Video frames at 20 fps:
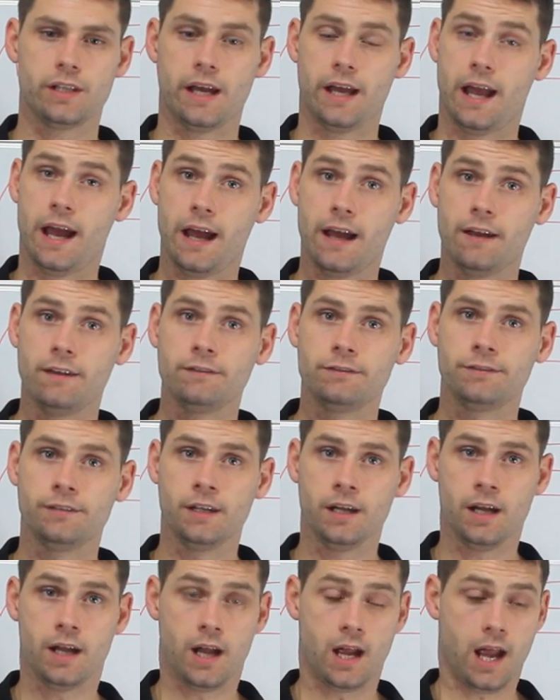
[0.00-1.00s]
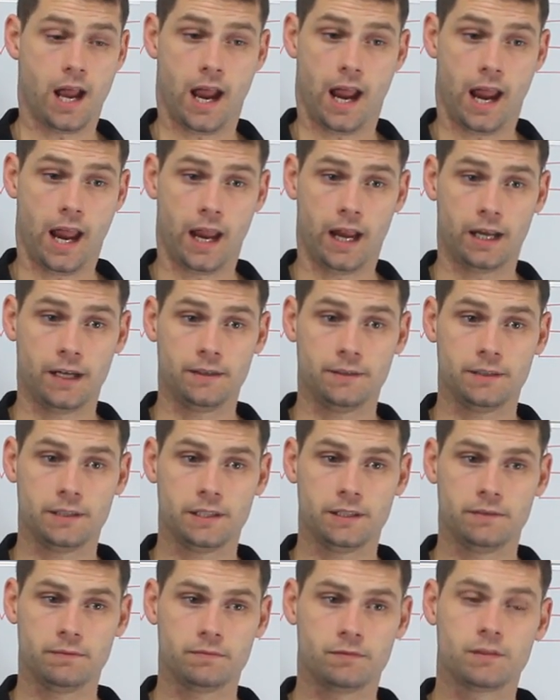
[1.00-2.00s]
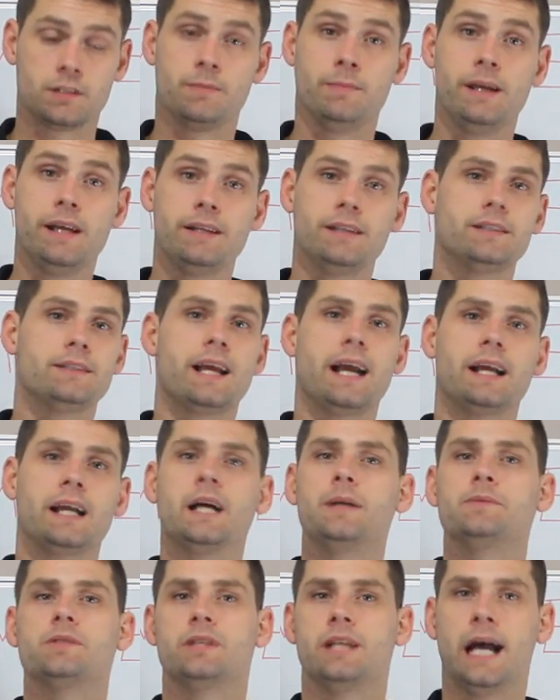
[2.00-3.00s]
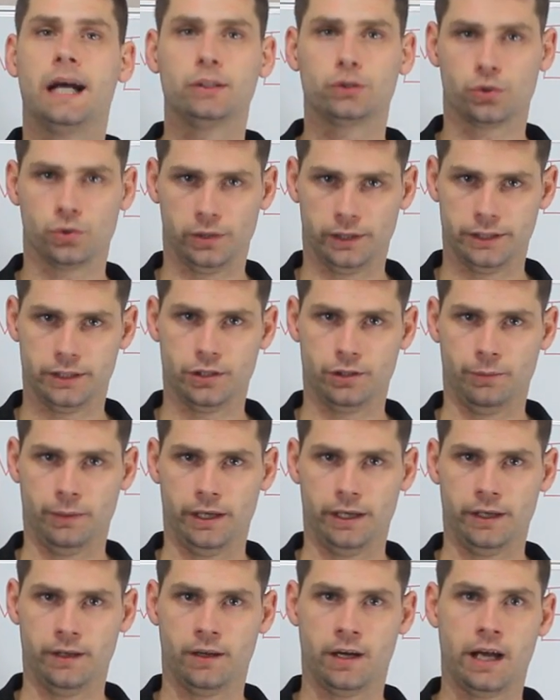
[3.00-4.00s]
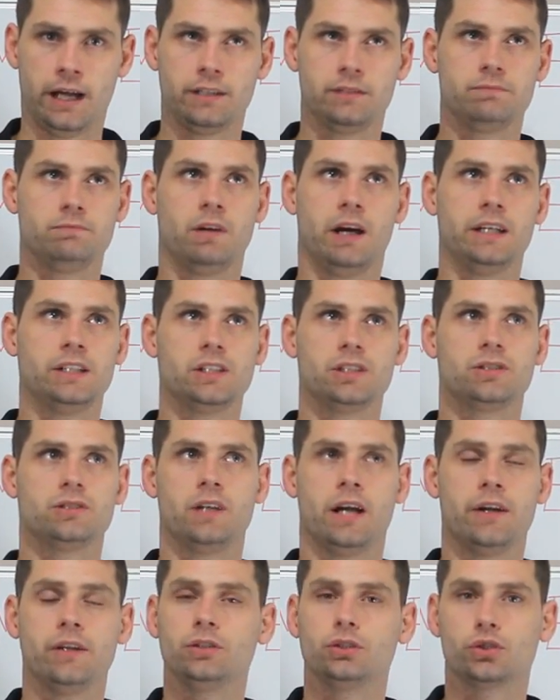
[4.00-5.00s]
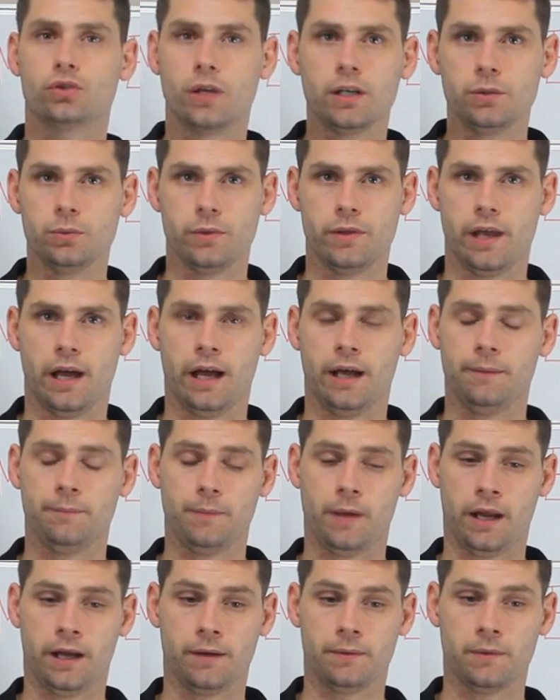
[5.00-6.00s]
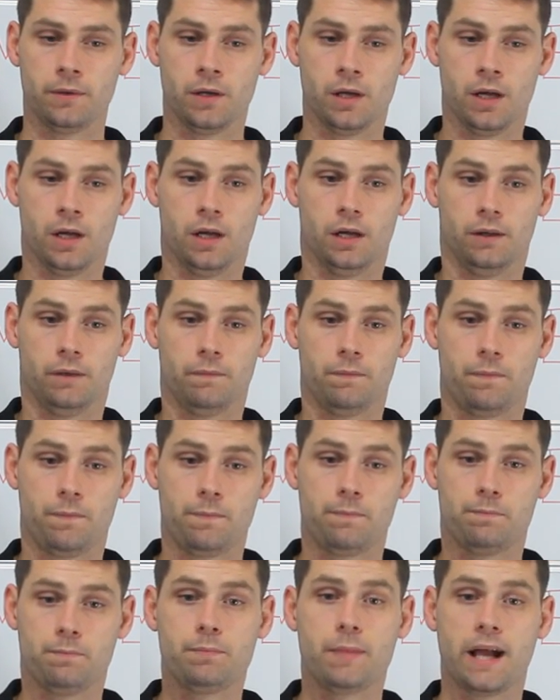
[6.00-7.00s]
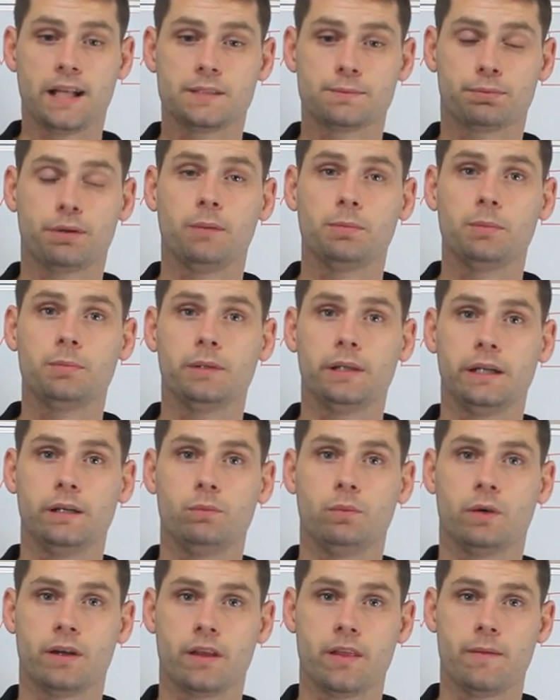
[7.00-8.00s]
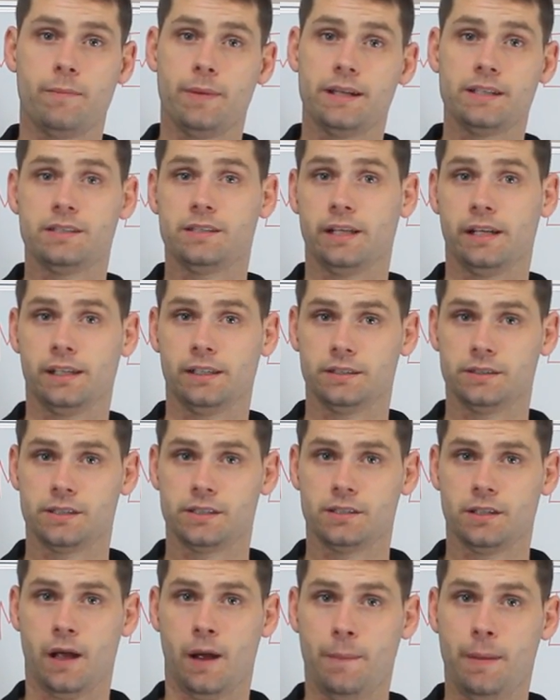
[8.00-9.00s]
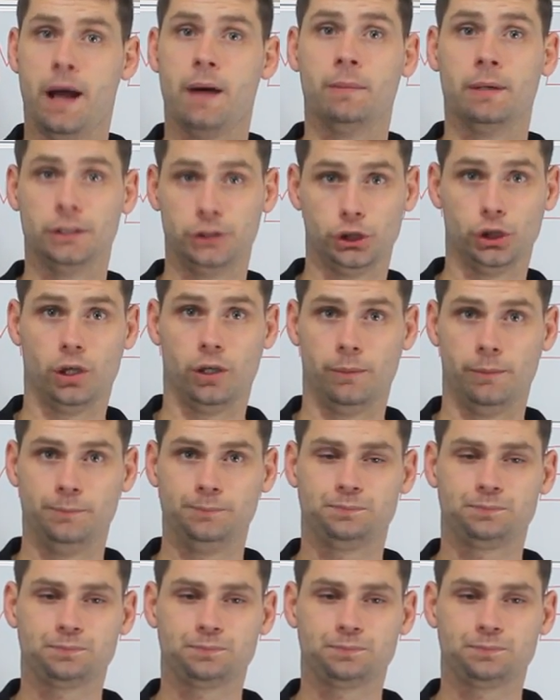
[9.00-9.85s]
they have, and to me that comes naturally to me. I don't struggle with that, and that's probably one of the best things about my job.